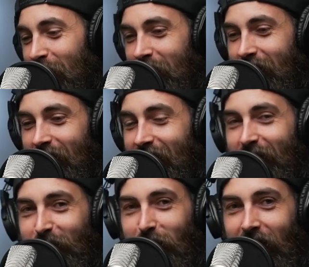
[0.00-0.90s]
So much so that
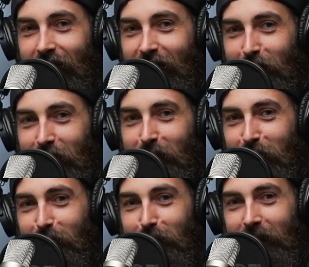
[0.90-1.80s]
there's a drinking game now
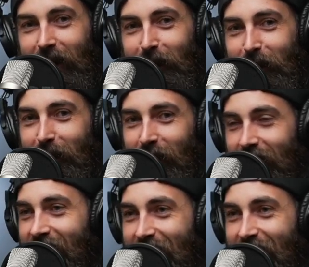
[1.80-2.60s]
people play whenever I say